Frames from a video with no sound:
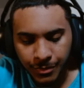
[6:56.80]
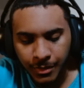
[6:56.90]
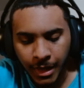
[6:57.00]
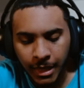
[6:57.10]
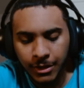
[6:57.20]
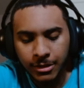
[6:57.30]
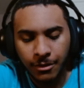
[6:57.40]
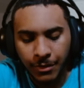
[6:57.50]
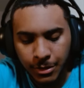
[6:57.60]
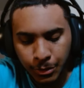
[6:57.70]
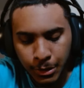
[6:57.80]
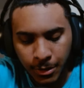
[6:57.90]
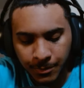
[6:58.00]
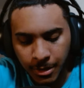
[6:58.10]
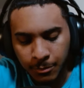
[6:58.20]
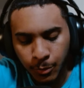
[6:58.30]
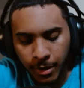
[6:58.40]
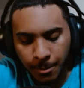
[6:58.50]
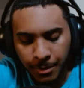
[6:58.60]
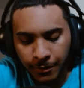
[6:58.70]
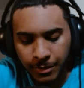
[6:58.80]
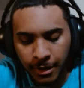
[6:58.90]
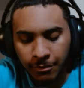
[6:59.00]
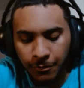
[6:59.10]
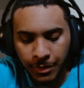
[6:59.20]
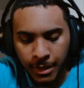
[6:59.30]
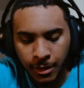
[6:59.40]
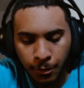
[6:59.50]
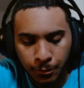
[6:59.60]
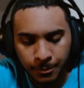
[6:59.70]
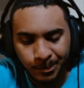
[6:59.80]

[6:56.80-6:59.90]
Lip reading: eventually some teams will get buffed, even if they don't